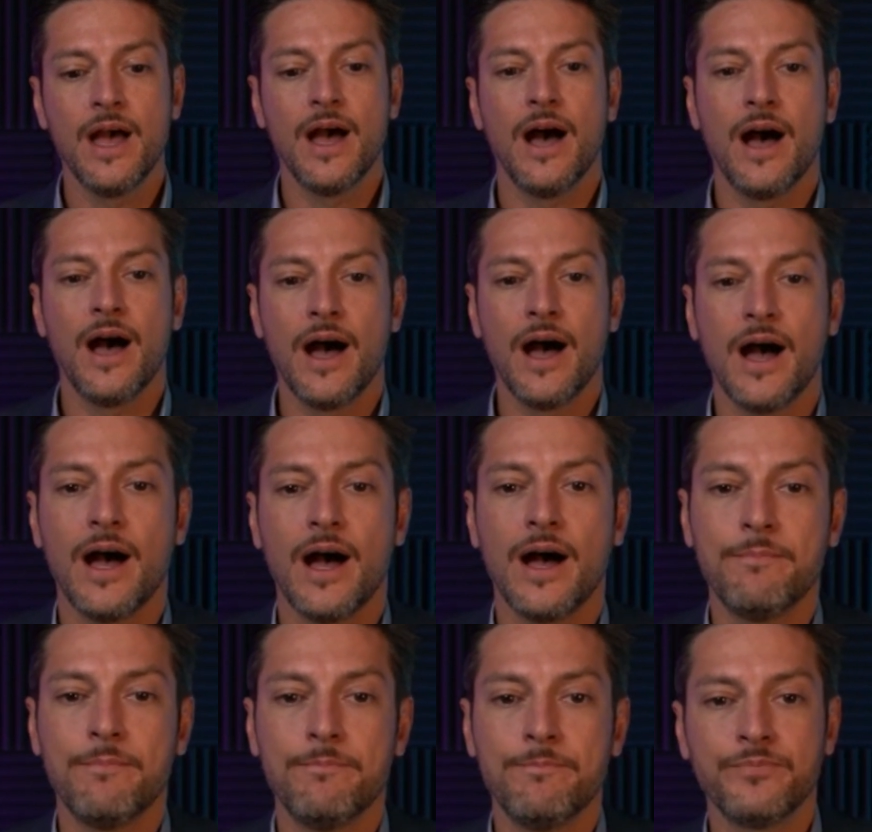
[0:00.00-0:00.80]

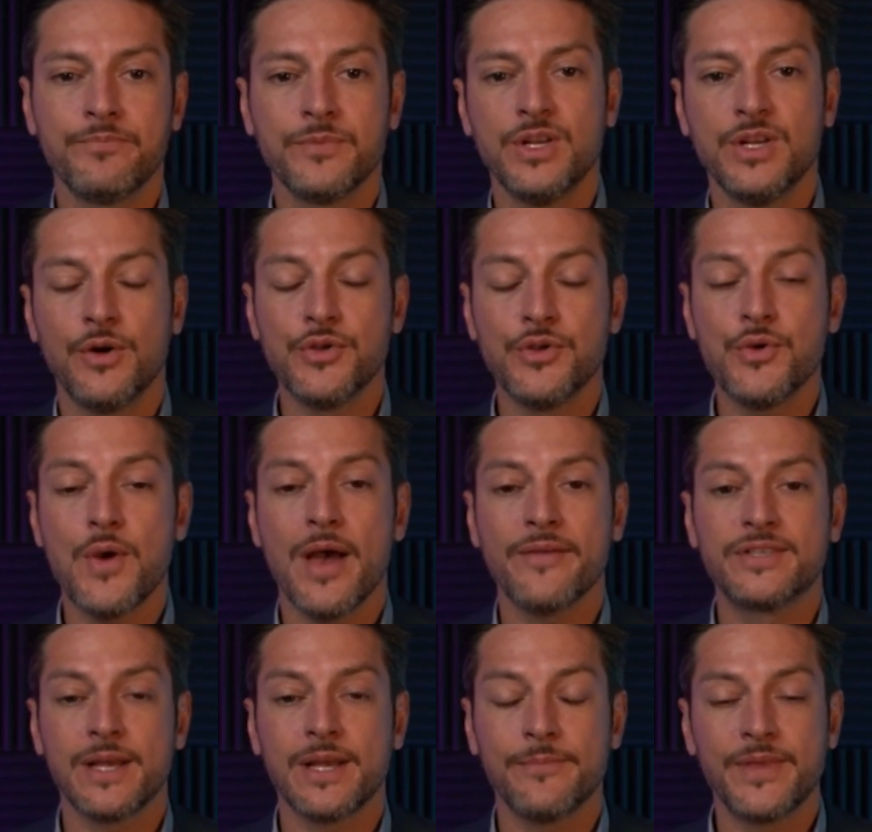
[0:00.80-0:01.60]
you
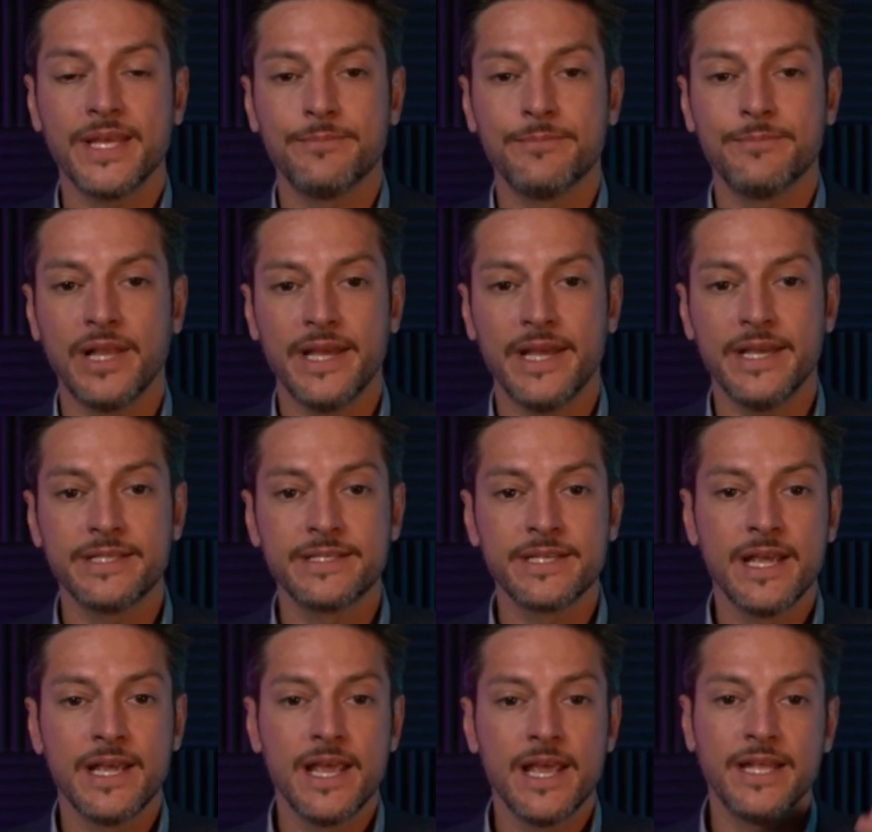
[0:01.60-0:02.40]
have something in
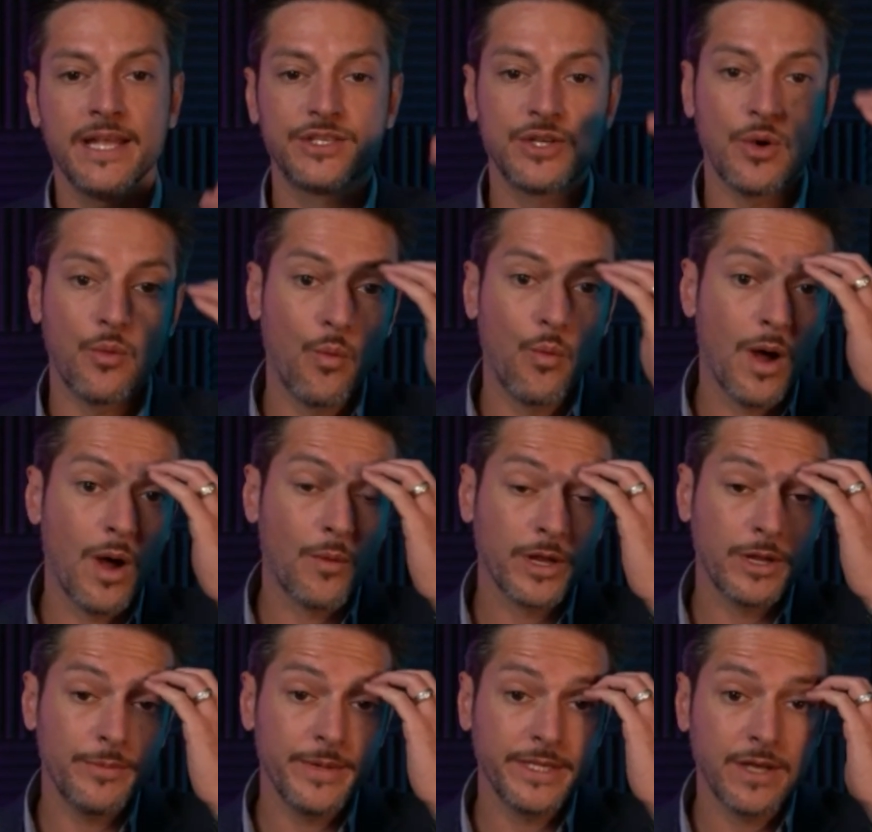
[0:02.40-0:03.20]
place. And so
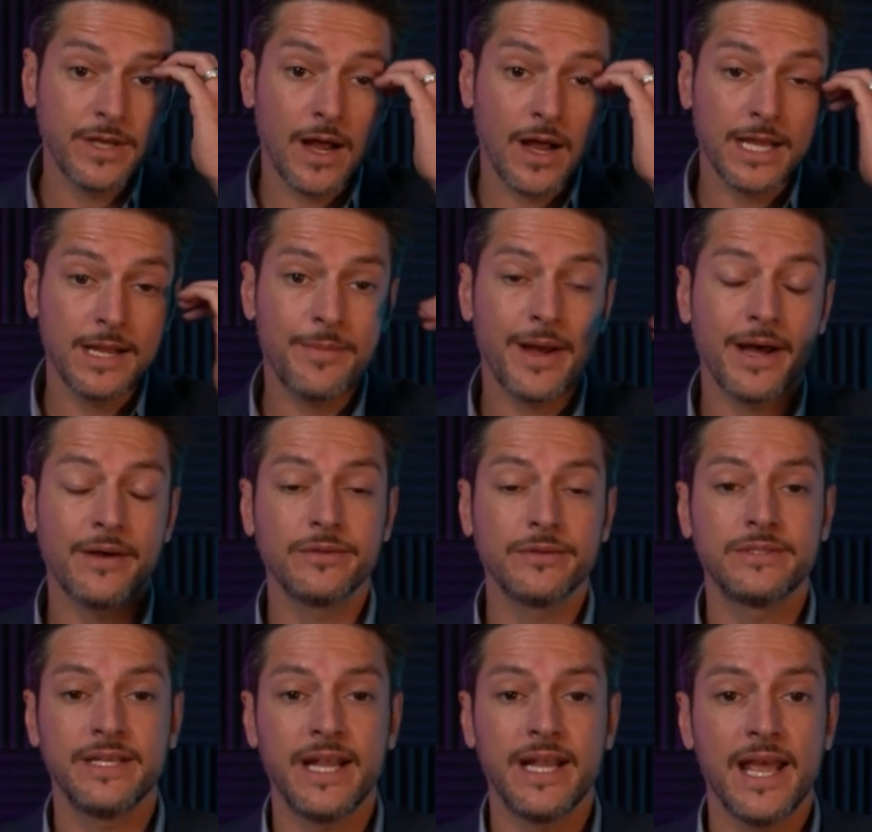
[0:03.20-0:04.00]
what we're going to be talking
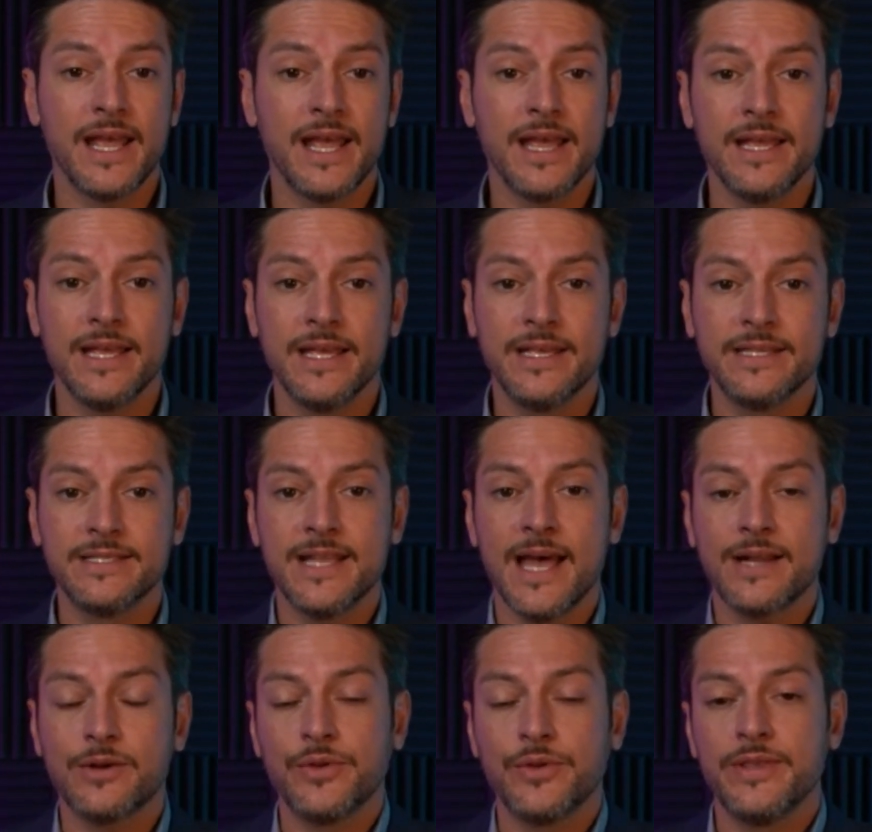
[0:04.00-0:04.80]
about today is
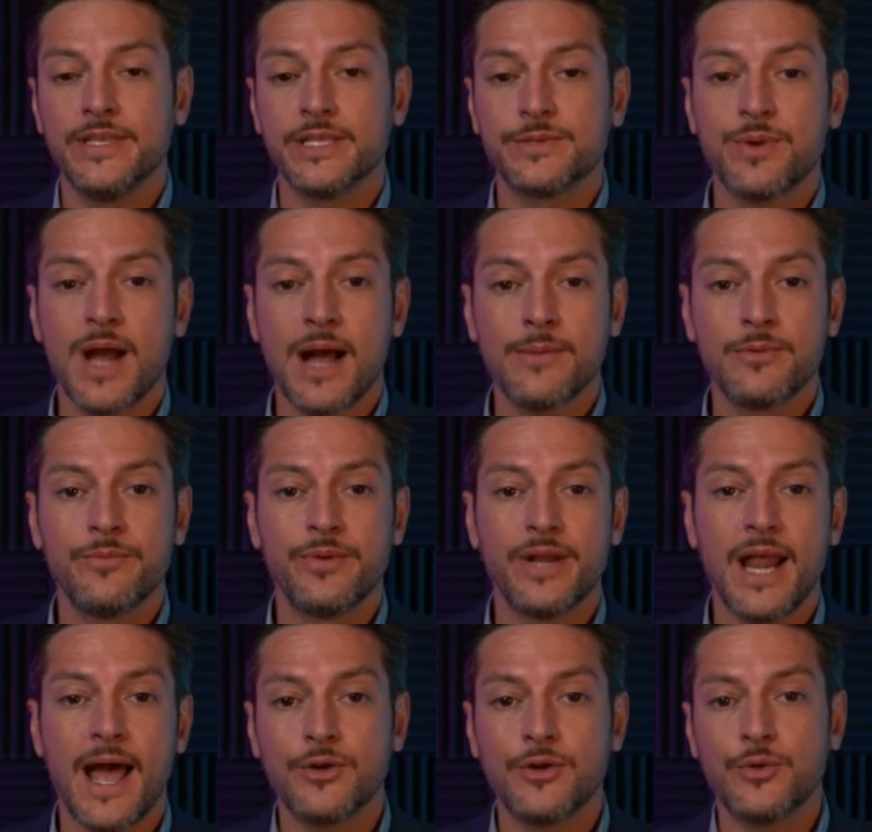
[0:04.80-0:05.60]
not only this problem,
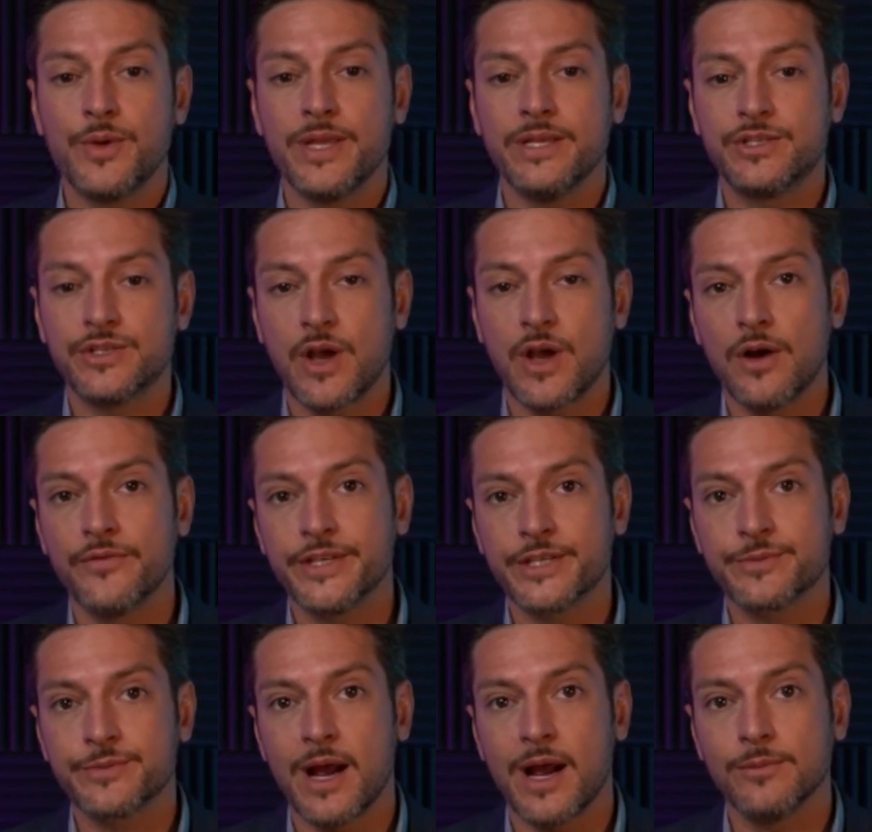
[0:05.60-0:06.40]
but how do we
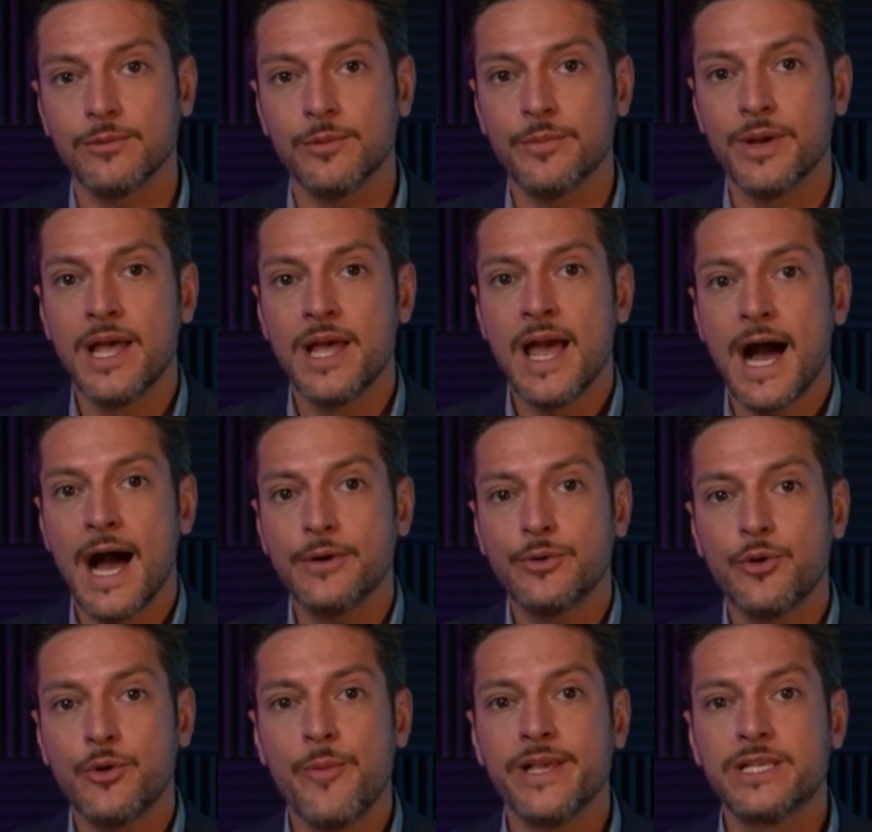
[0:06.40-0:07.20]
solve this problem?
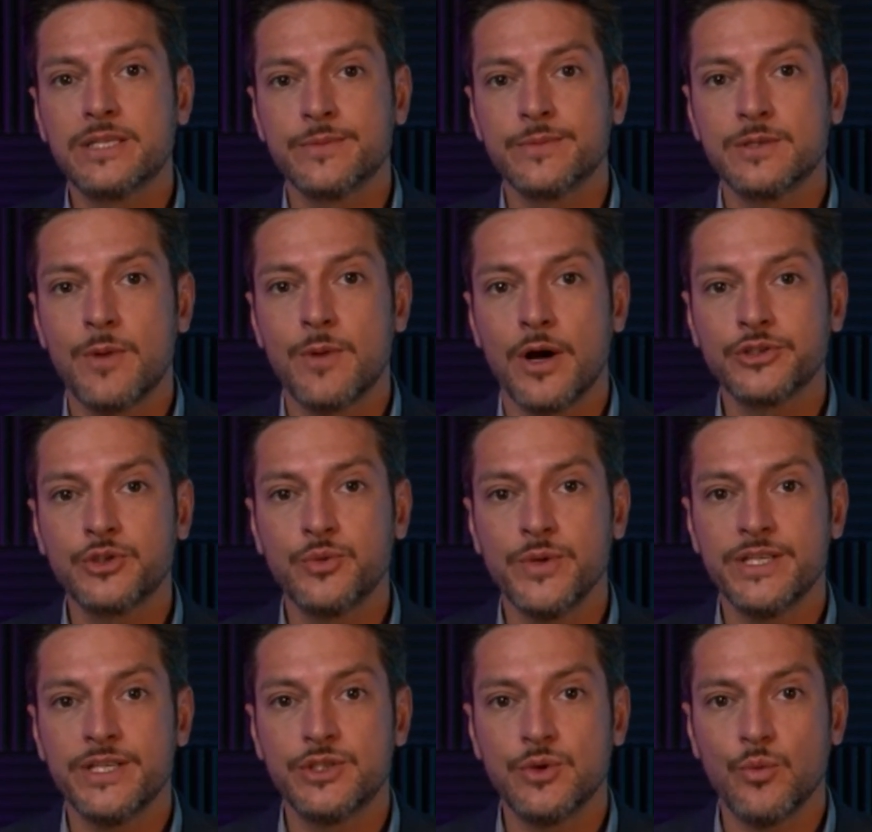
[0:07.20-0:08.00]
How do we make some small
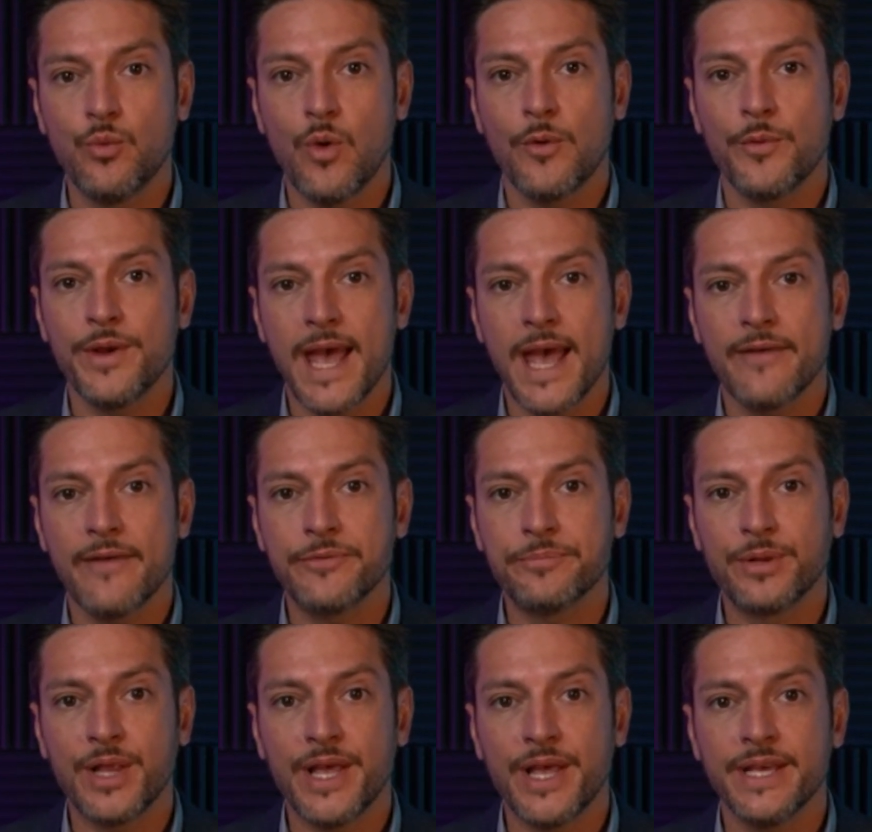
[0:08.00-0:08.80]
tweaks to what we
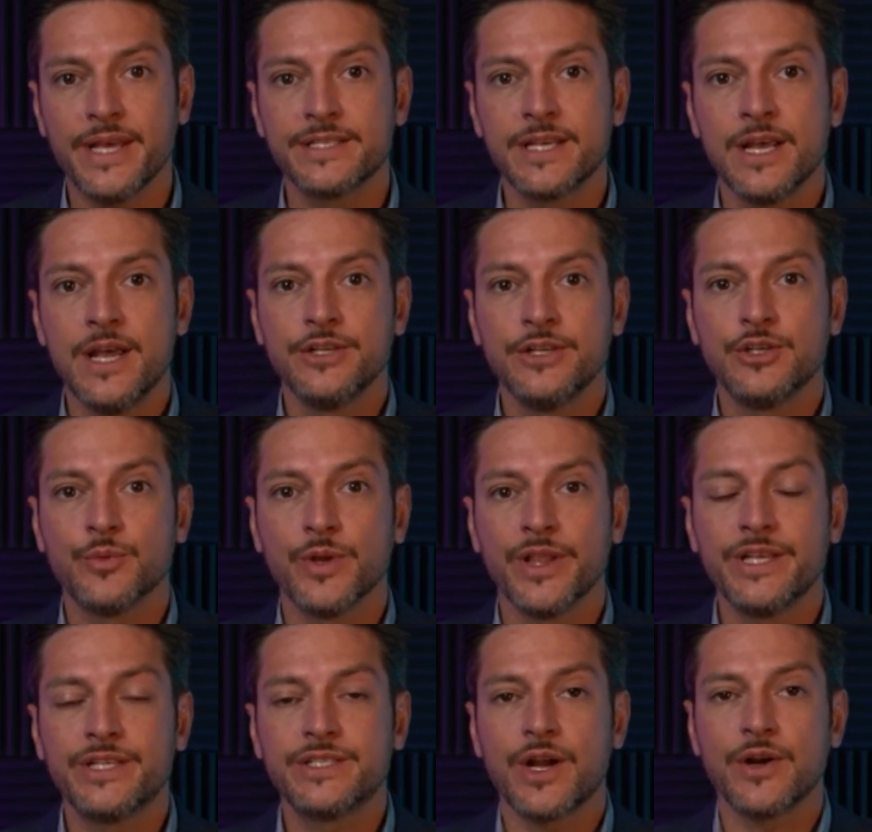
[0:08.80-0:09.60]
have in place to
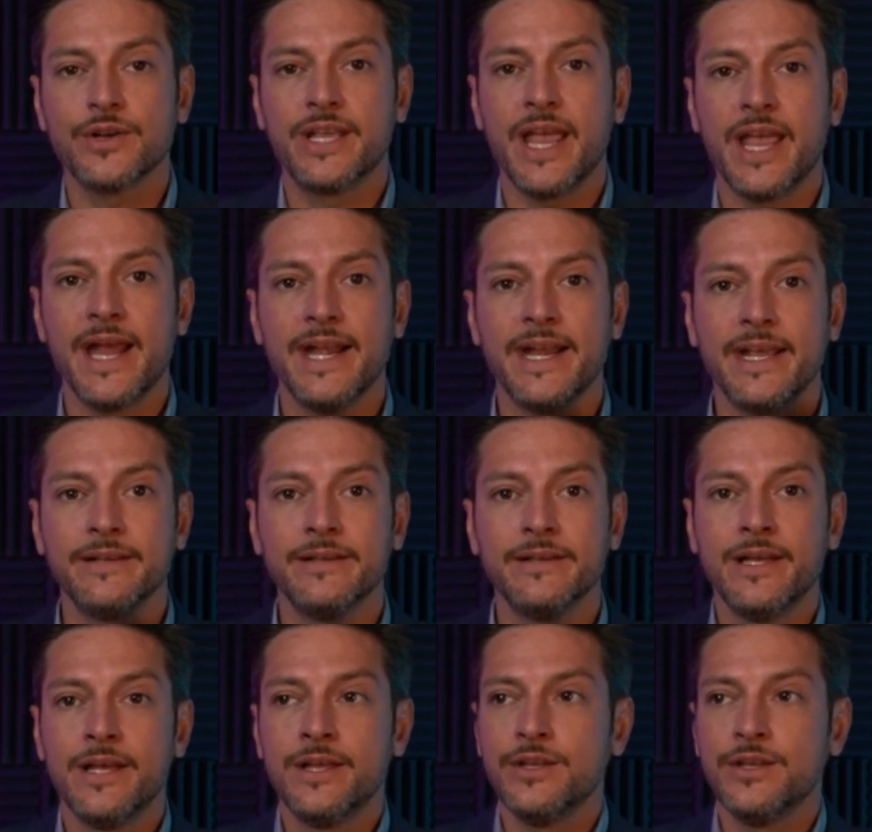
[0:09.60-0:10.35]
really start gaining,